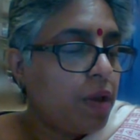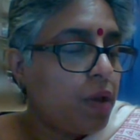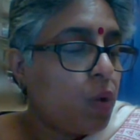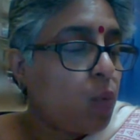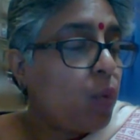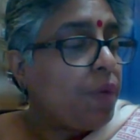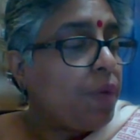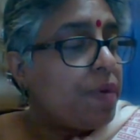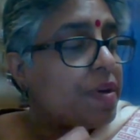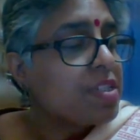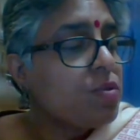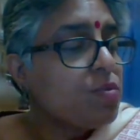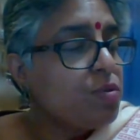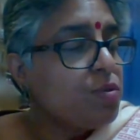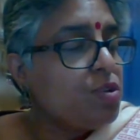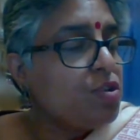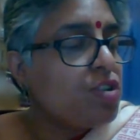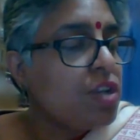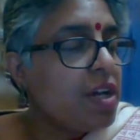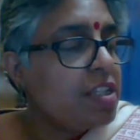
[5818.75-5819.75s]
We were
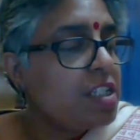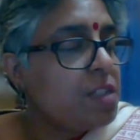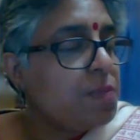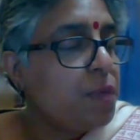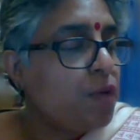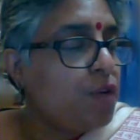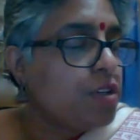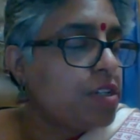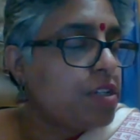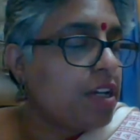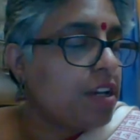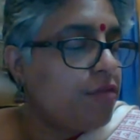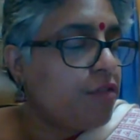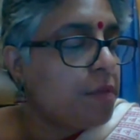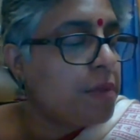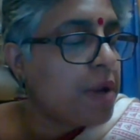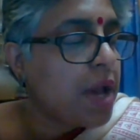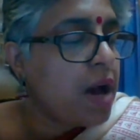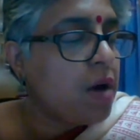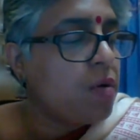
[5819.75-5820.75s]
soon transported
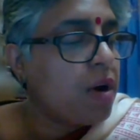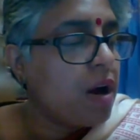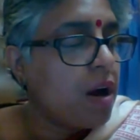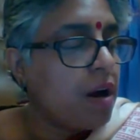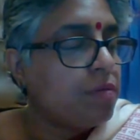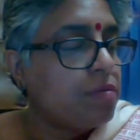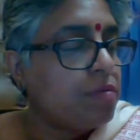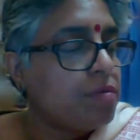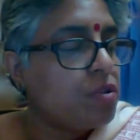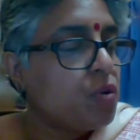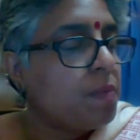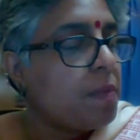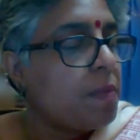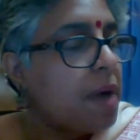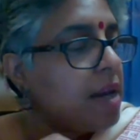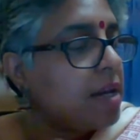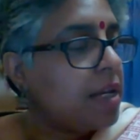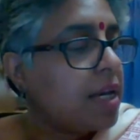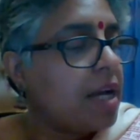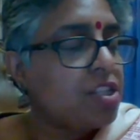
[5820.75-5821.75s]
from Naugaon to
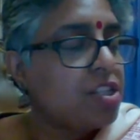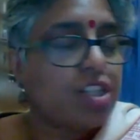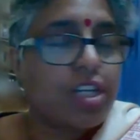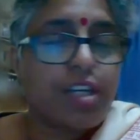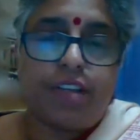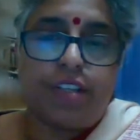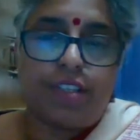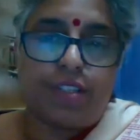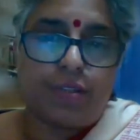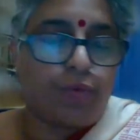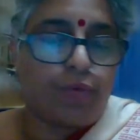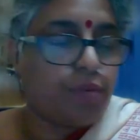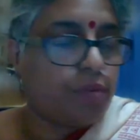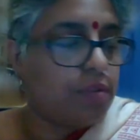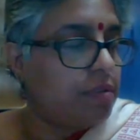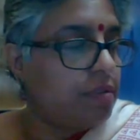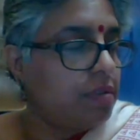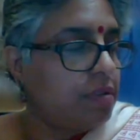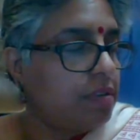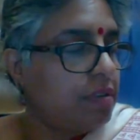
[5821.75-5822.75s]
Malkanjgiri
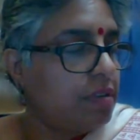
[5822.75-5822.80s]
zone.